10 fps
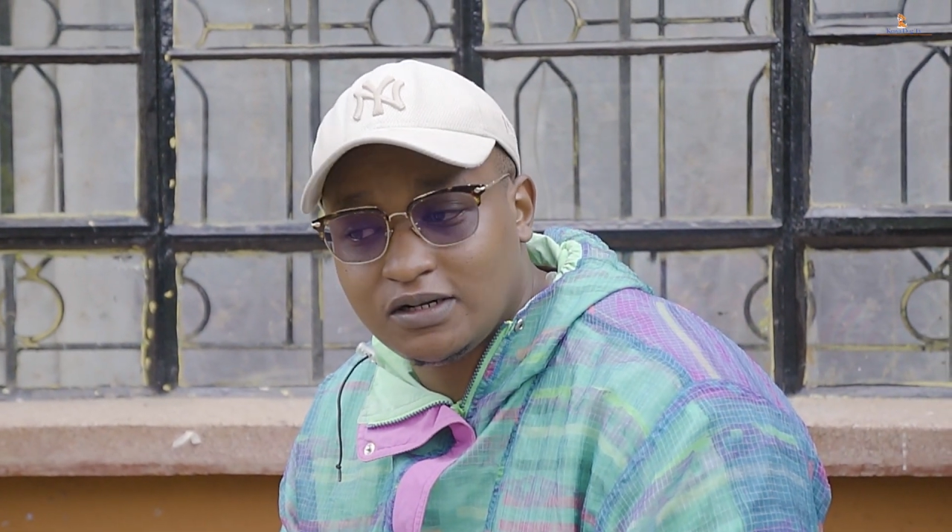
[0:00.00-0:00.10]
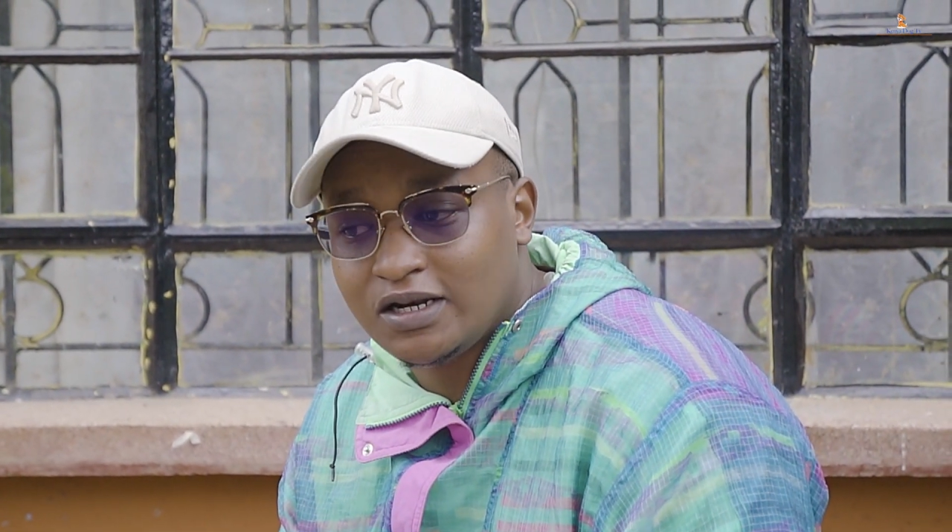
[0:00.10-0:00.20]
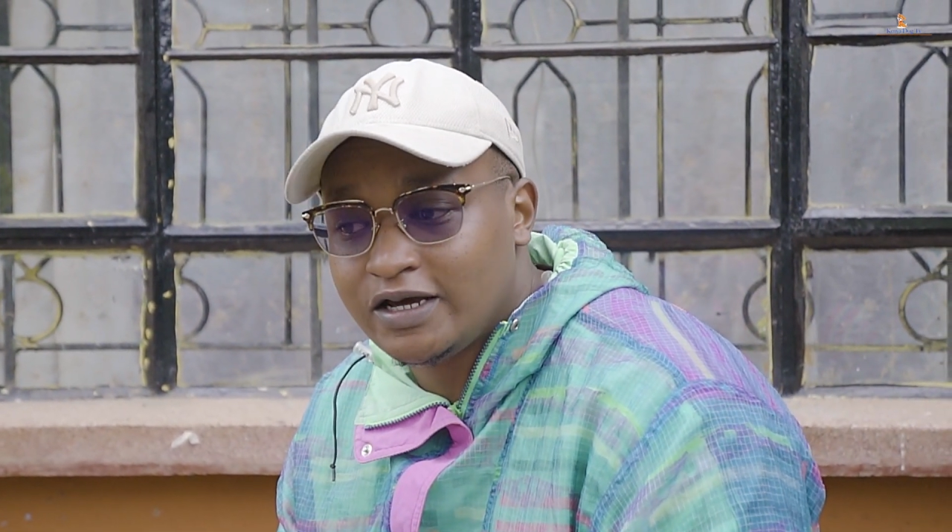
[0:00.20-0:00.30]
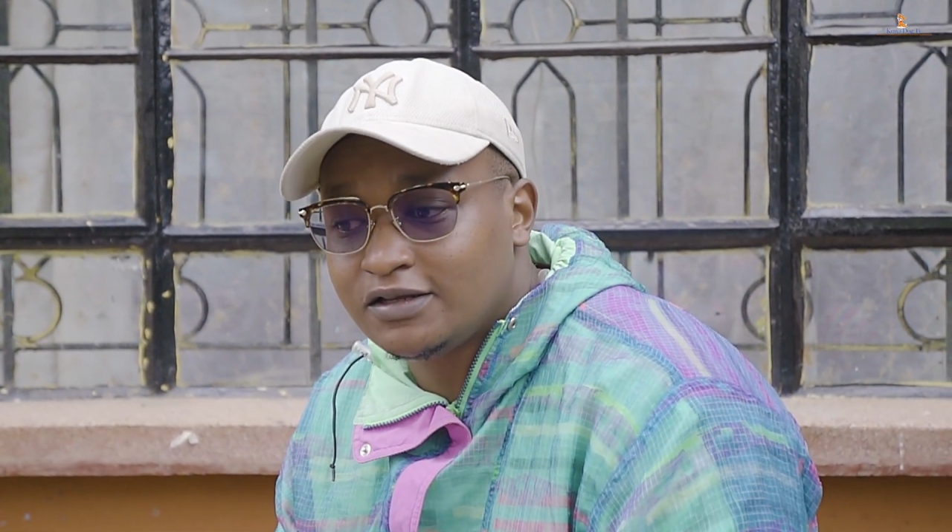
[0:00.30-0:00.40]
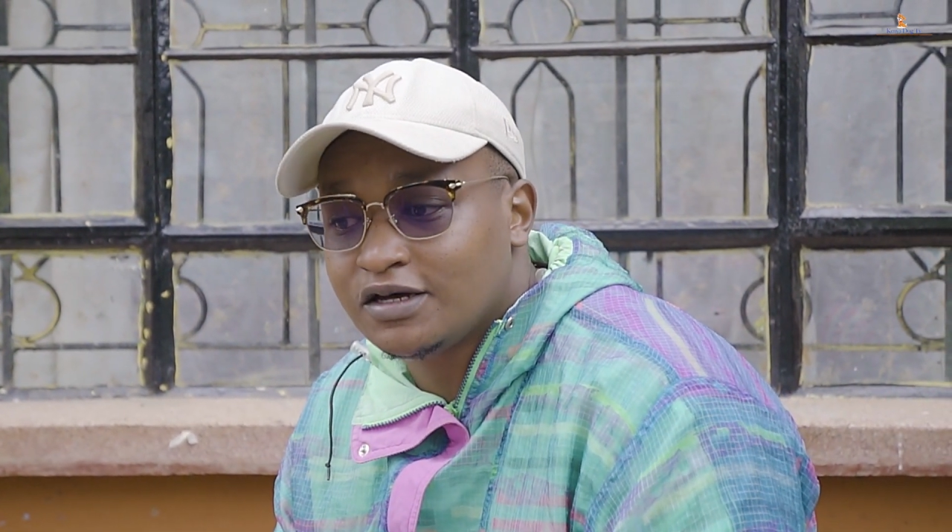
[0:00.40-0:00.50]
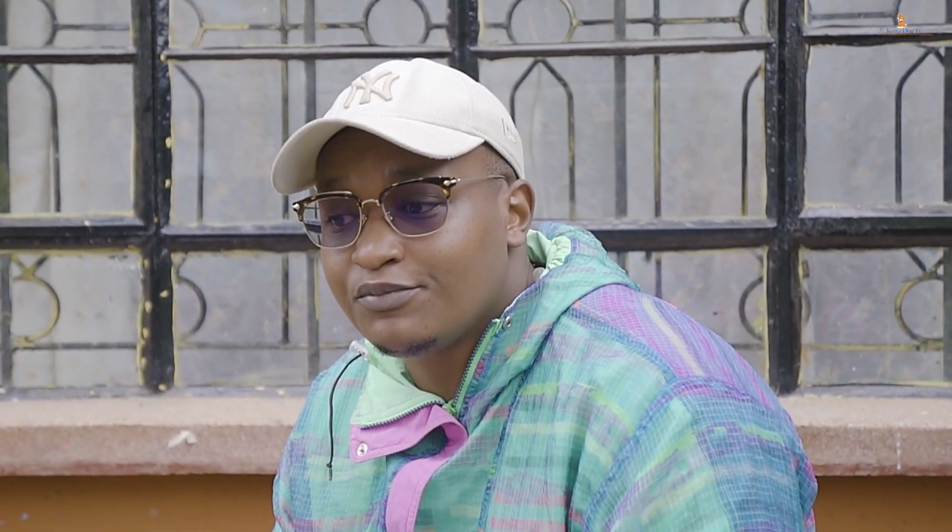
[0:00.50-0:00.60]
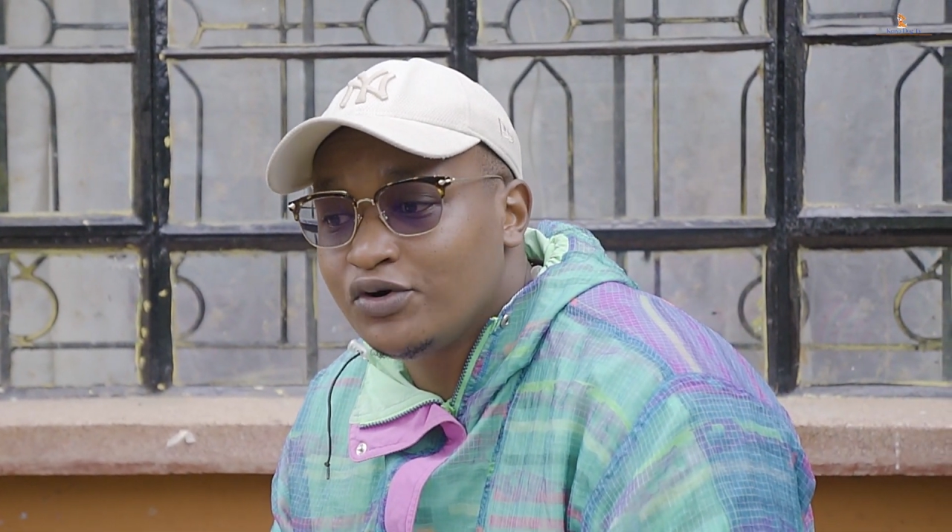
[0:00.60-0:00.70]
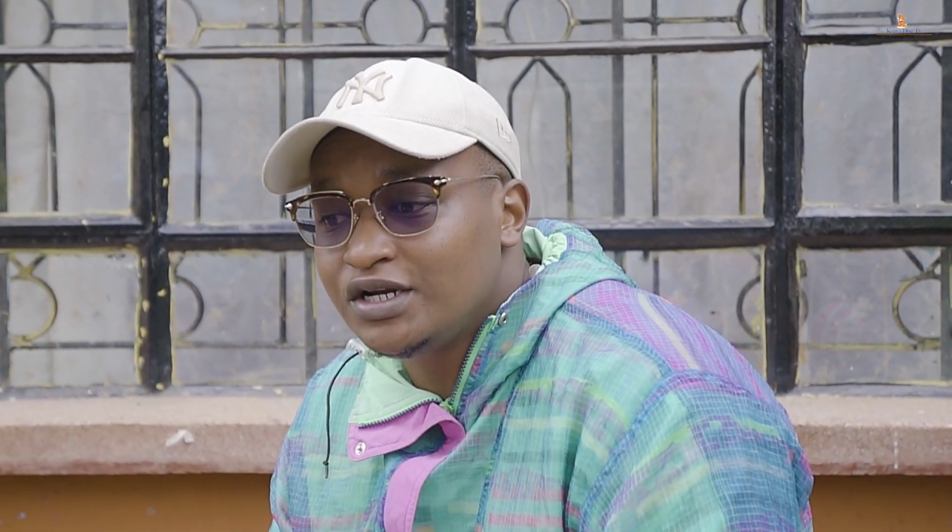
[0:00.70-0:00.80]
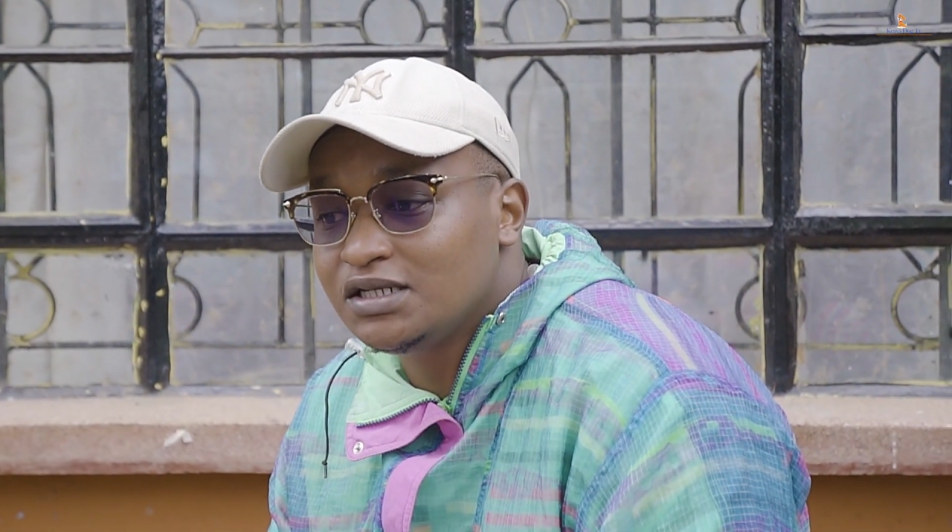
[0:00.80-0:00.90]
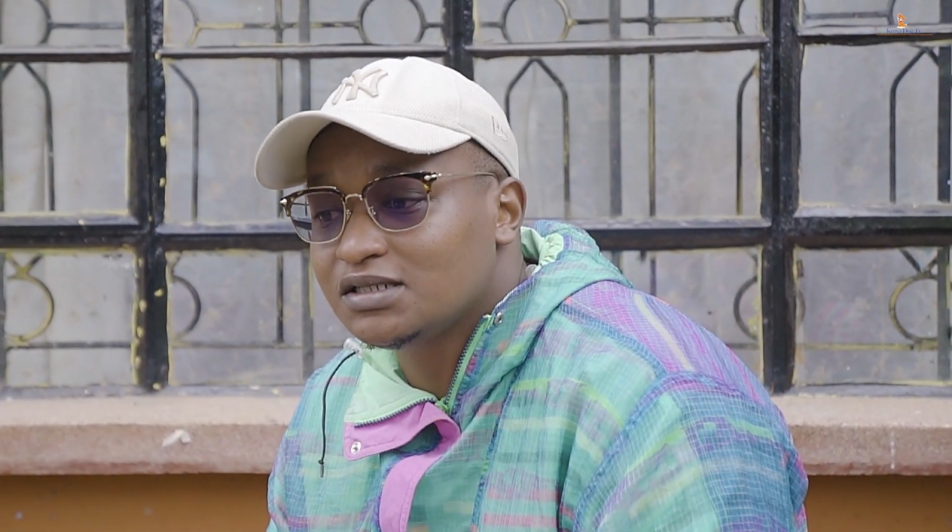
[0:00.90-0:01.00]
Like their
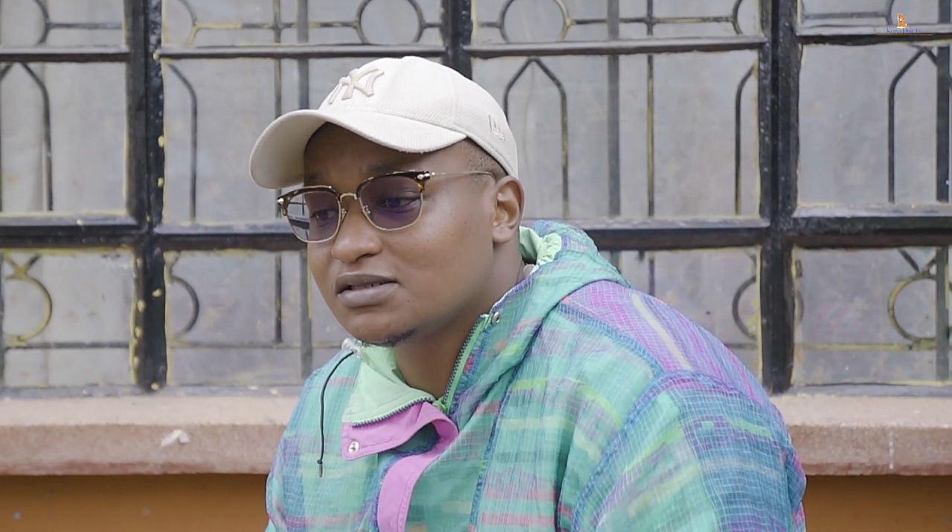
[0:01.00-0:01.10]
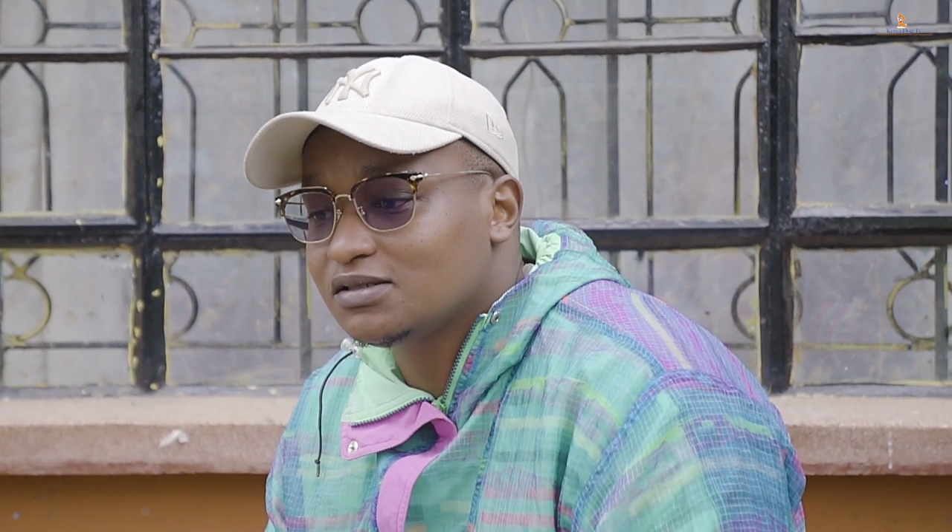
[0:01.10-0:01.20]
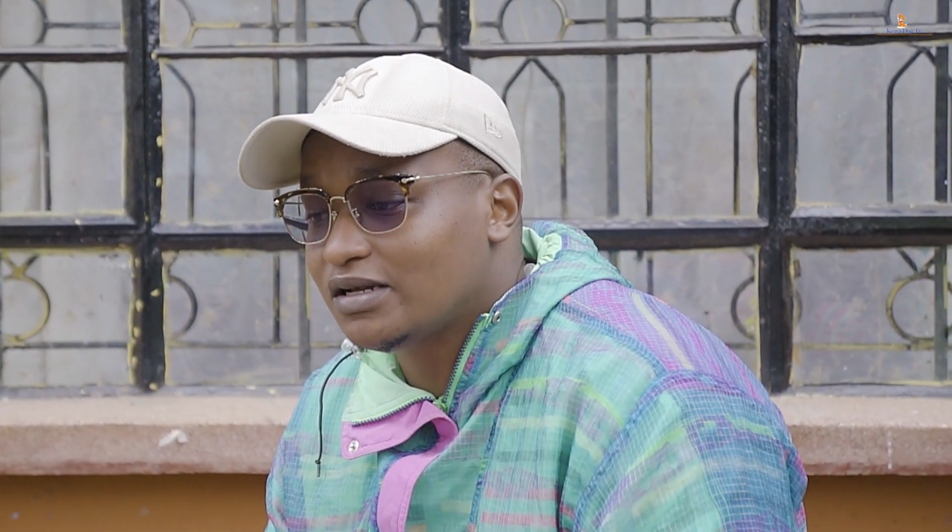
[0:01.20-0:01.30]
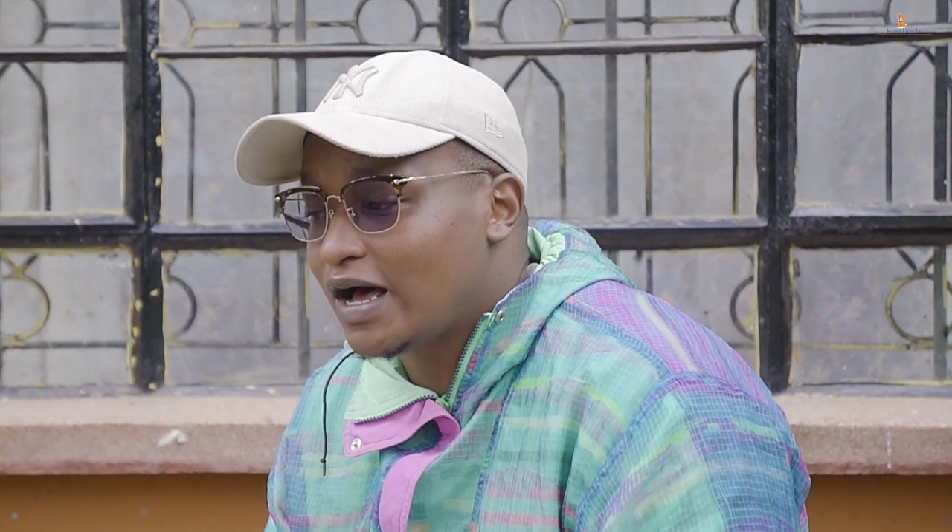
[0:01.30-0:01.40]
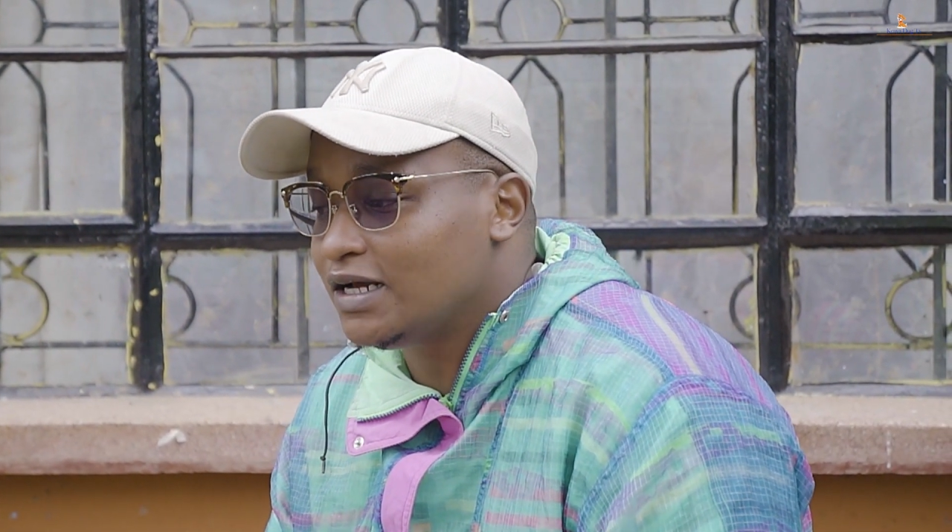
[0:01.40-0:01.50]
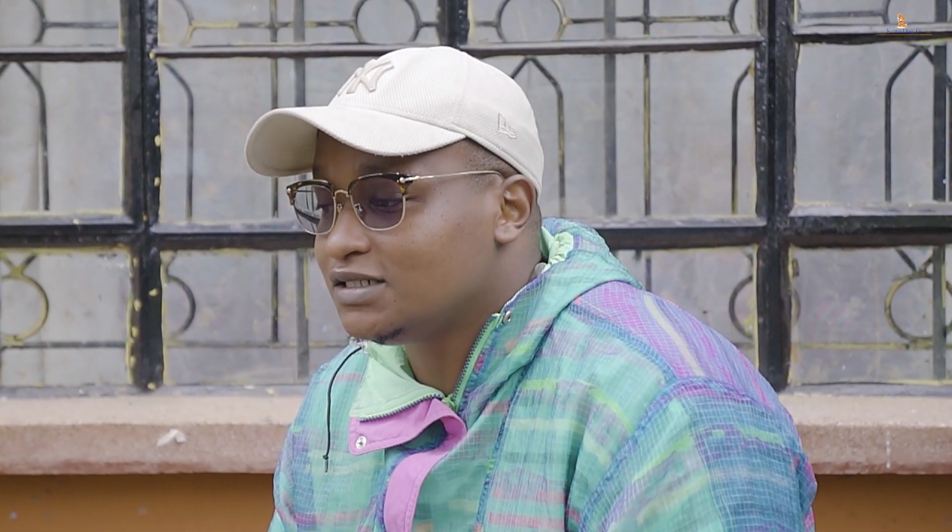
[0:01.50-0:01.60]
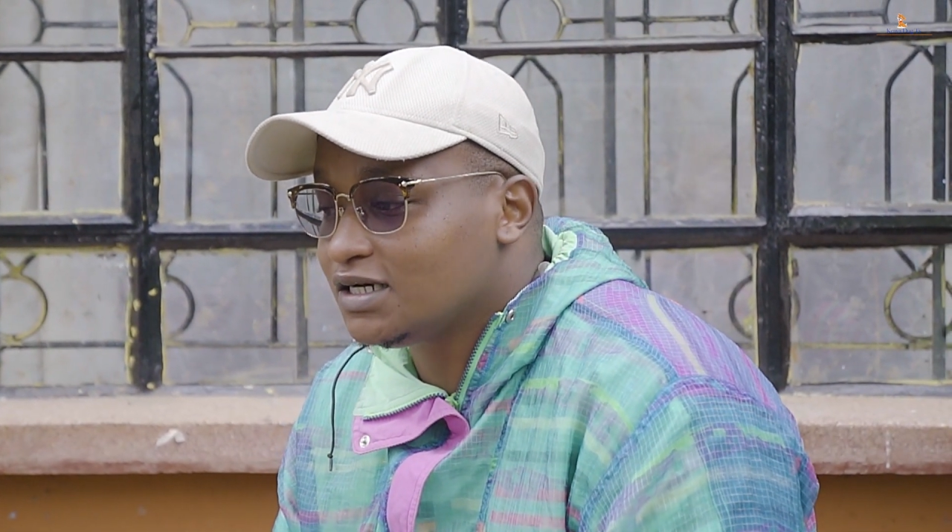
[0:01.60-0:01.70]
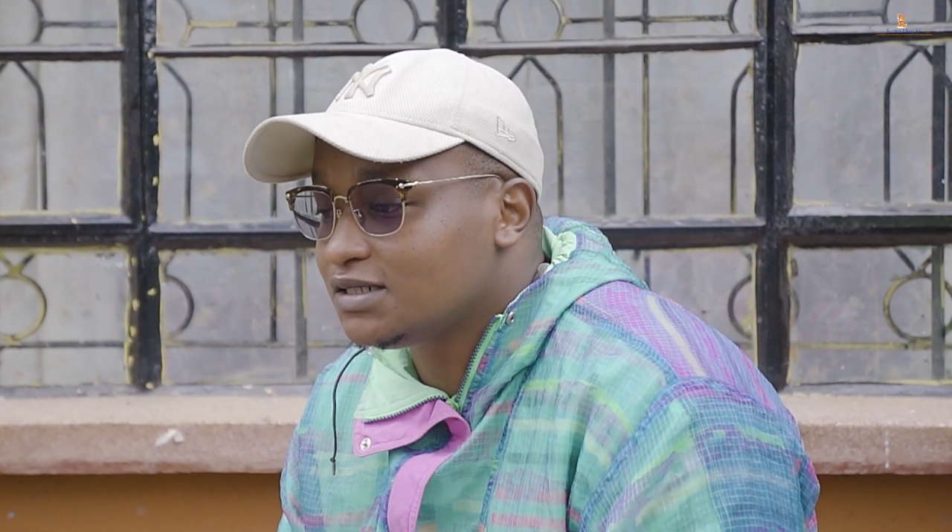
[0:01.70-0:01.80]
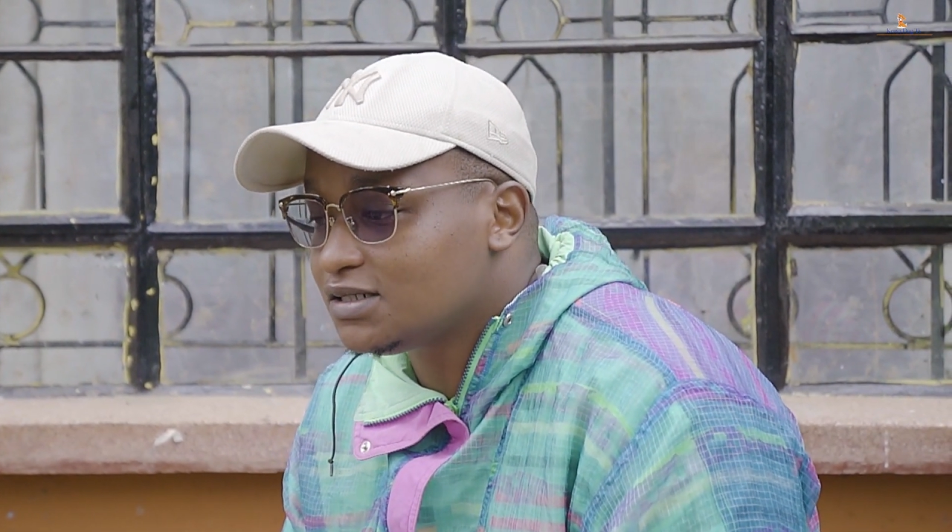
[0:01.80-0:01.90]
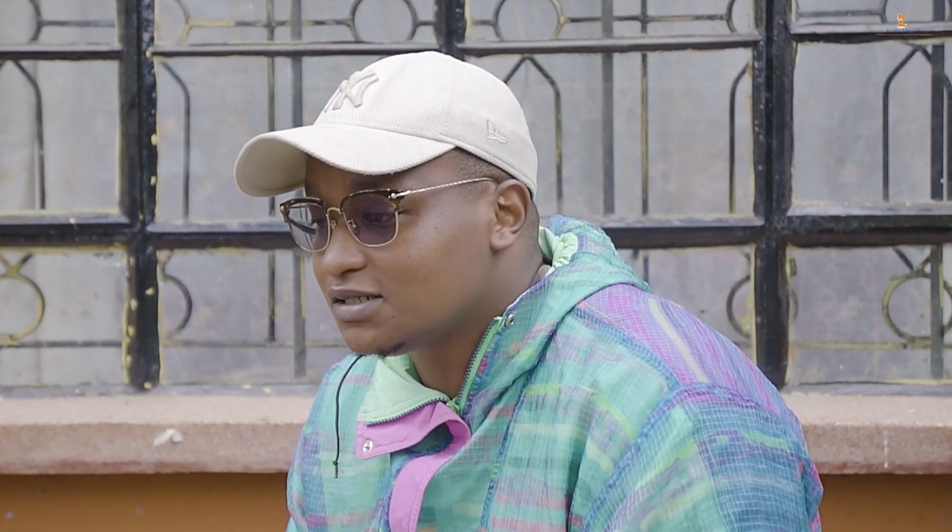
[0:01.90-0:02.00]
bodies are
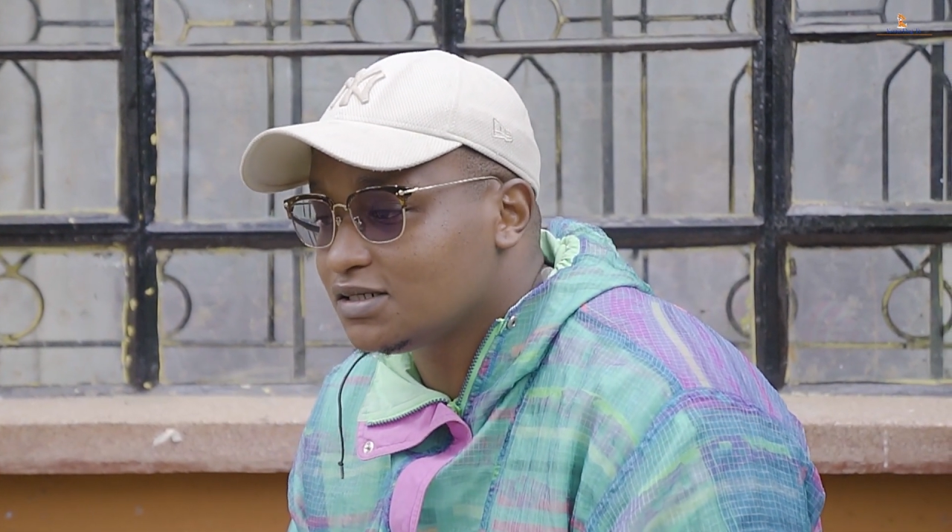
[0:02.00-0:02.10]
just